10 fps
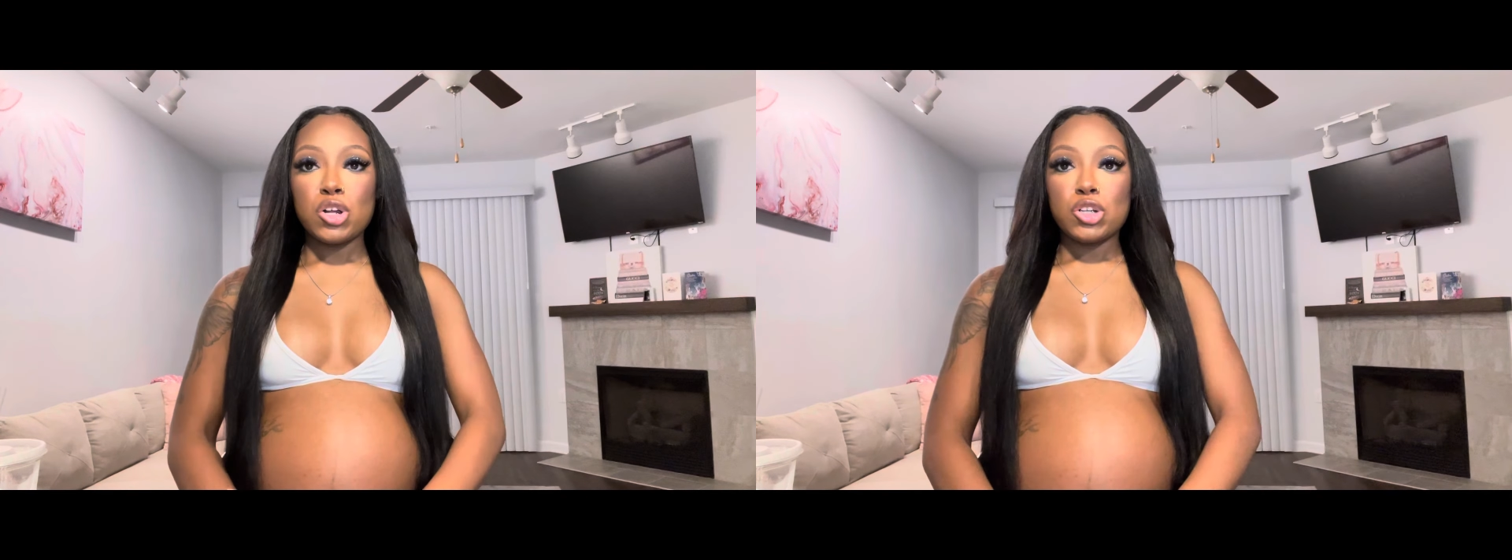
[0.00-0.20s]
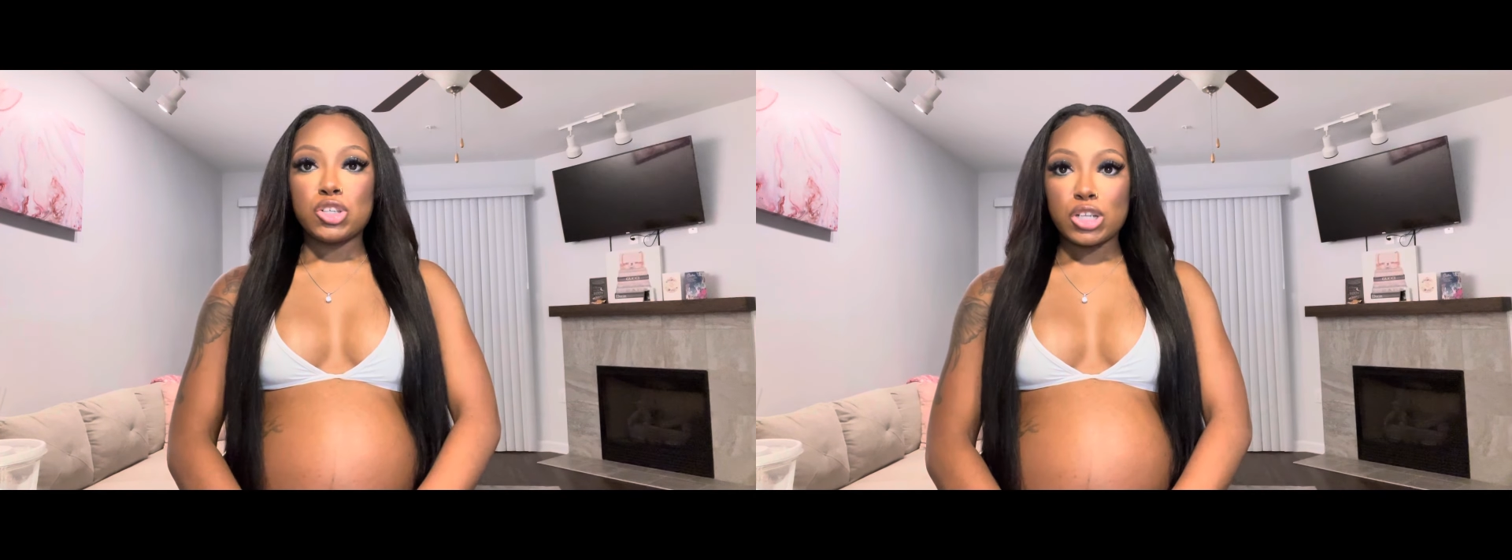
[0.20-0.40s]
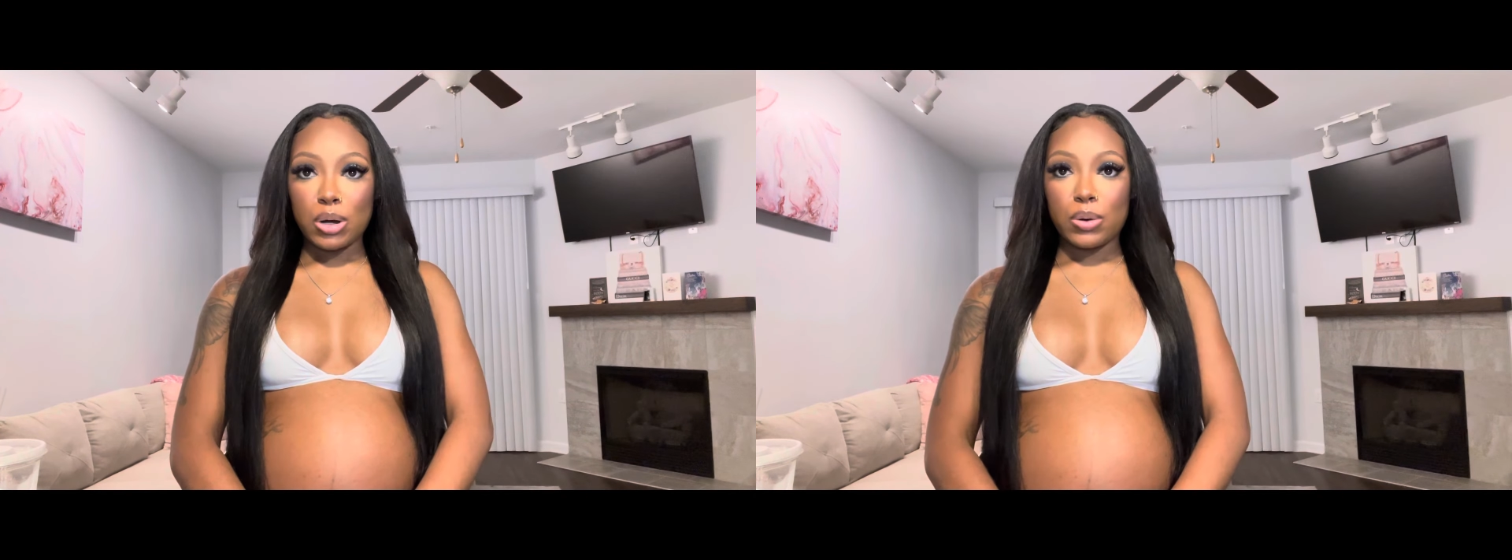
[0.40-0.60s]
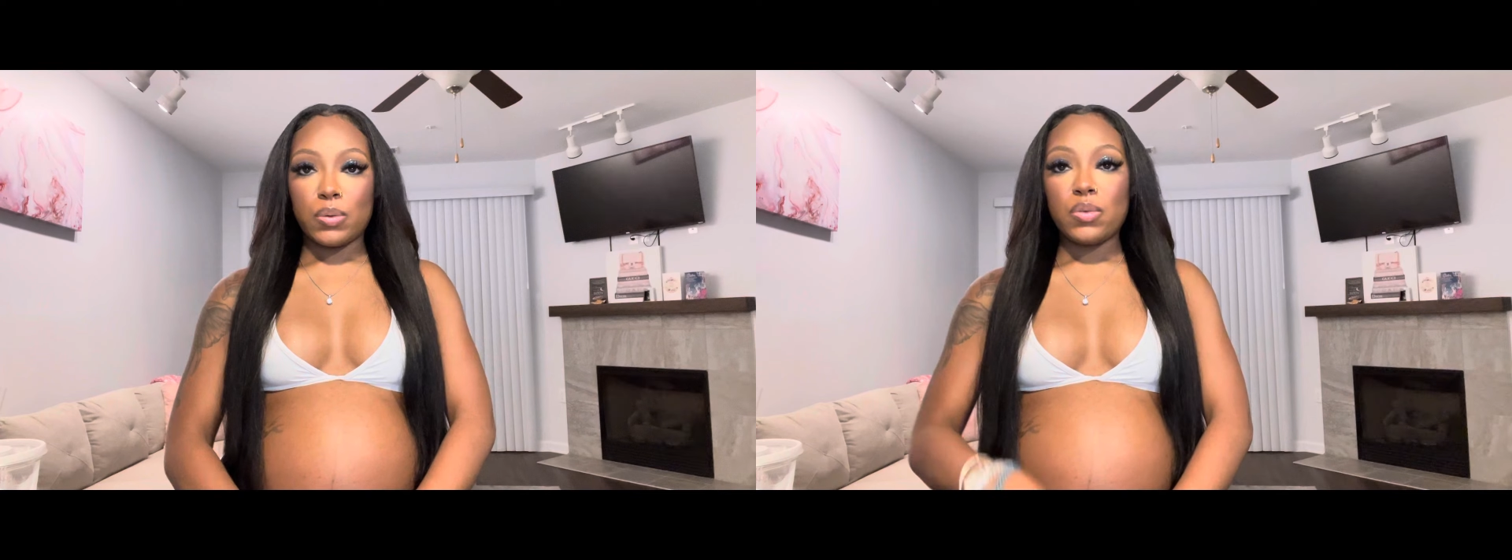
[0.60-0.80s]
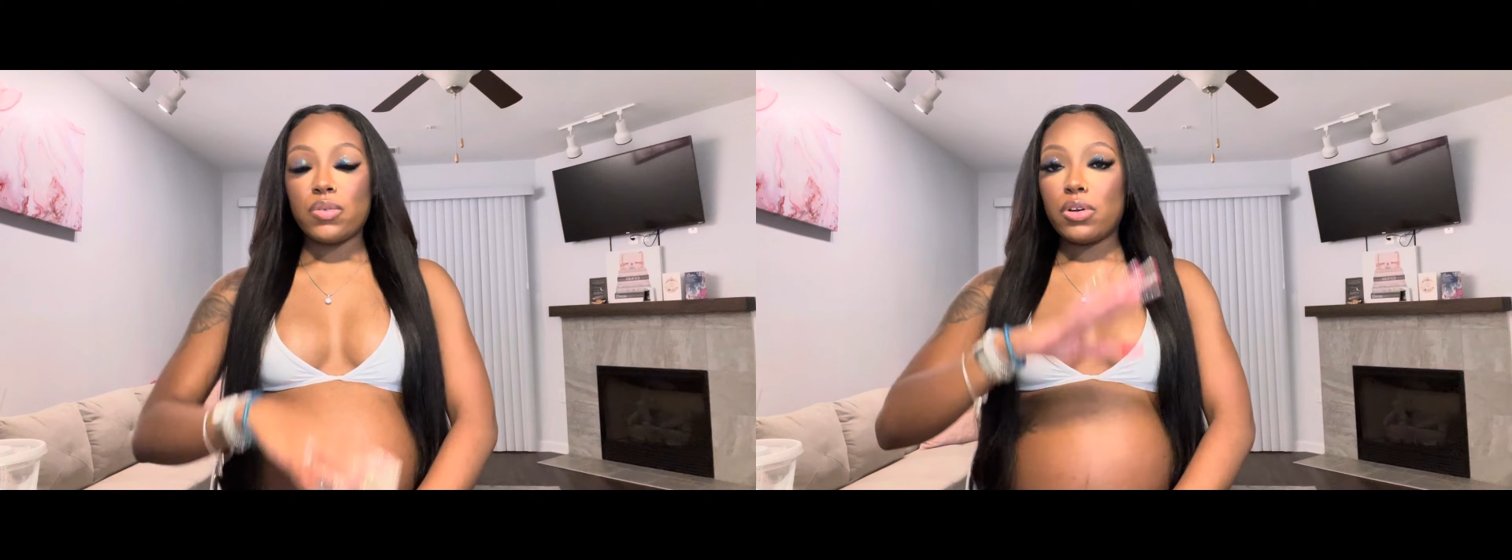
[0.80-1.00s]
So
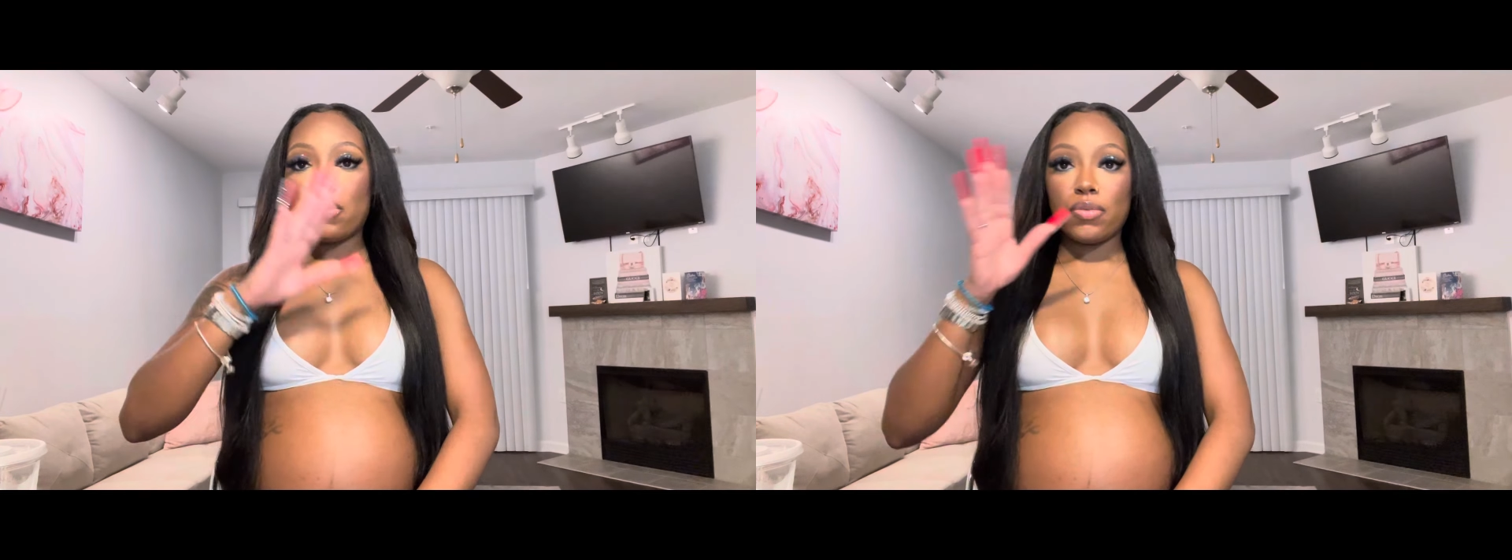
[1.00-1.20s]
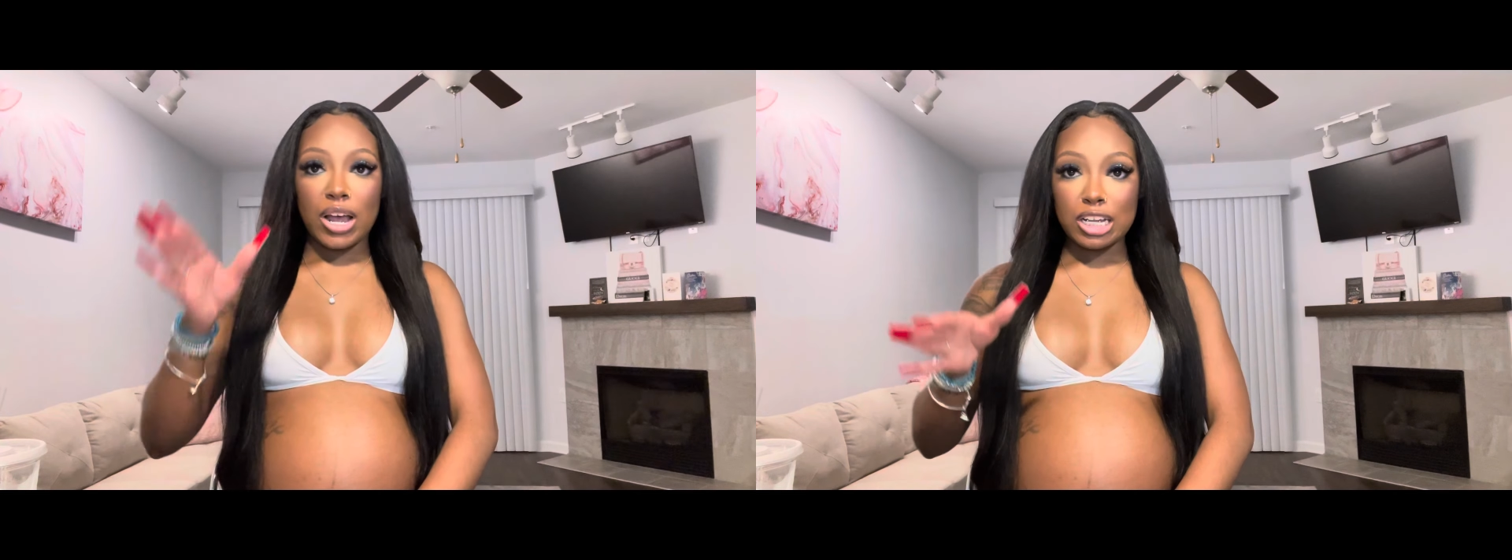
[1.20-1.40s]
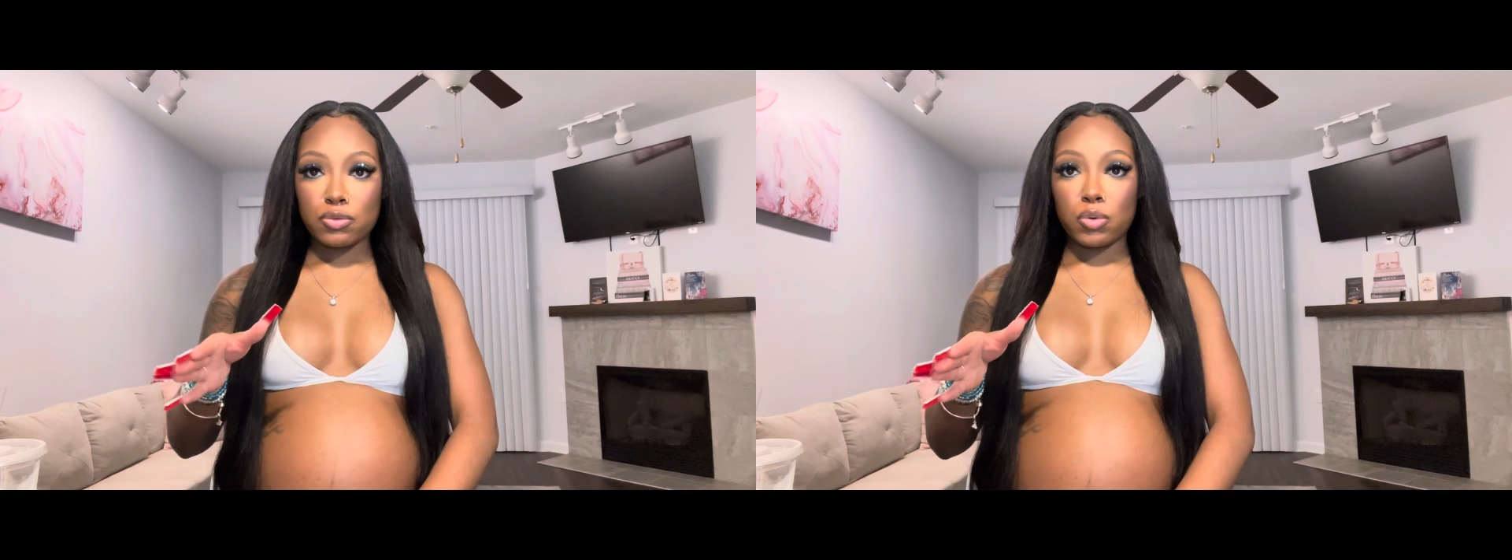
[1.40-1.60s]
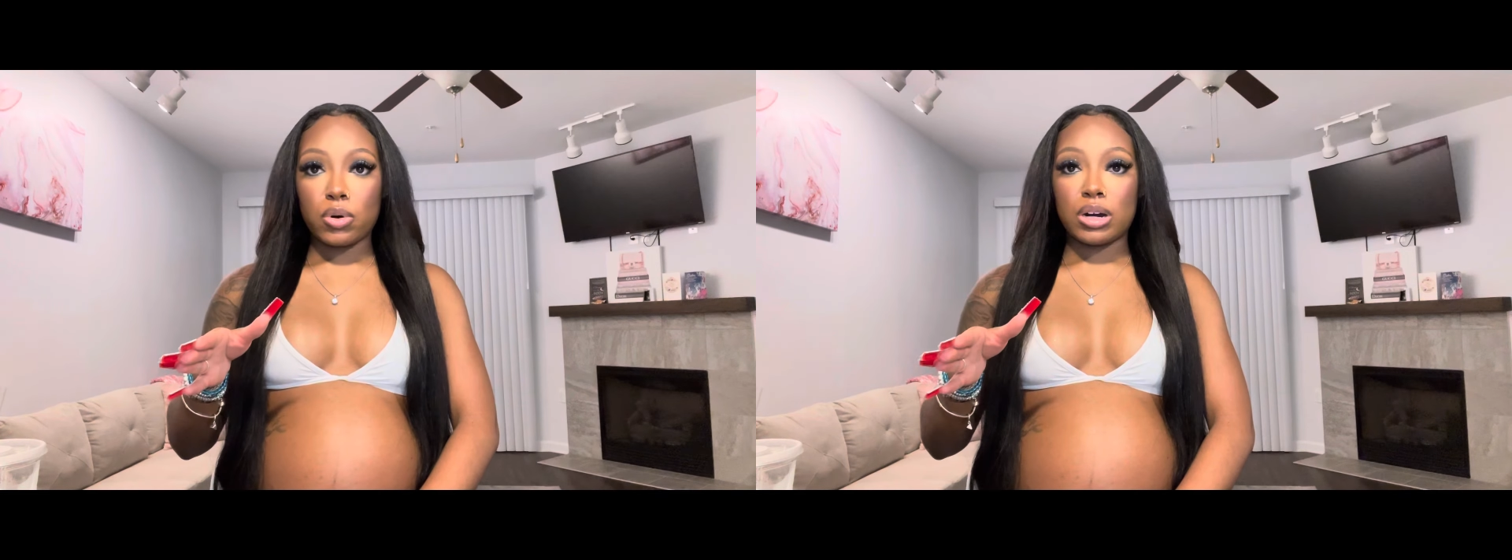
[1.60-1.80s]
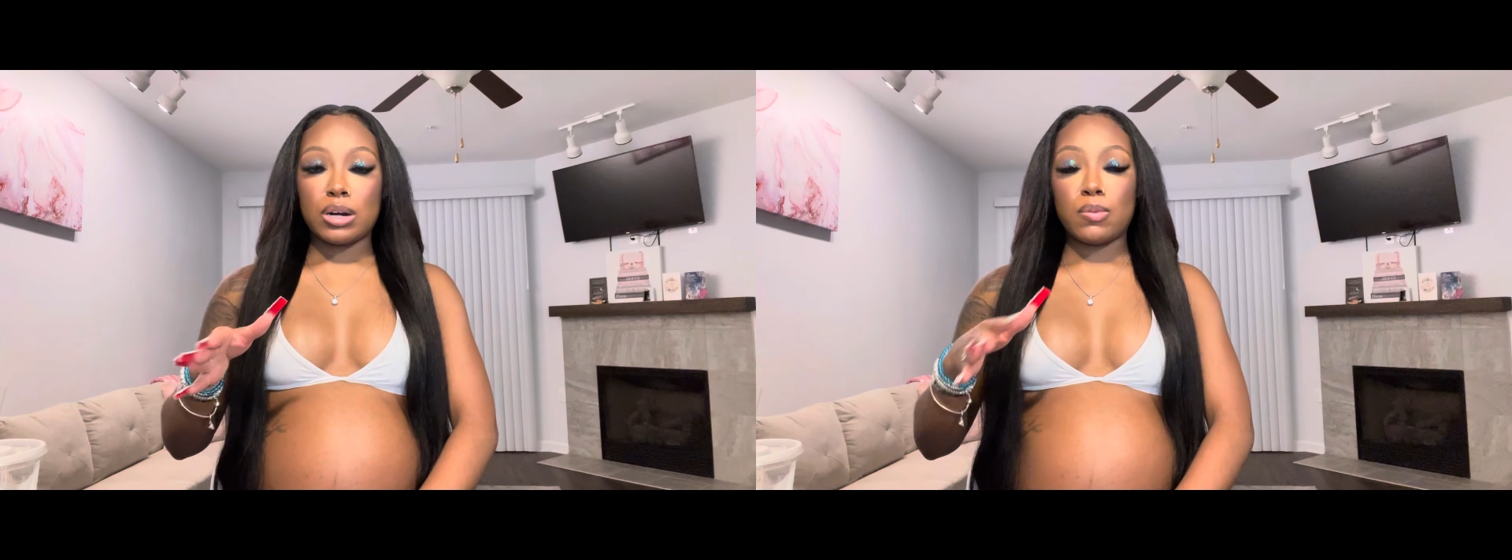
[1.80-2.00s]
fast forward,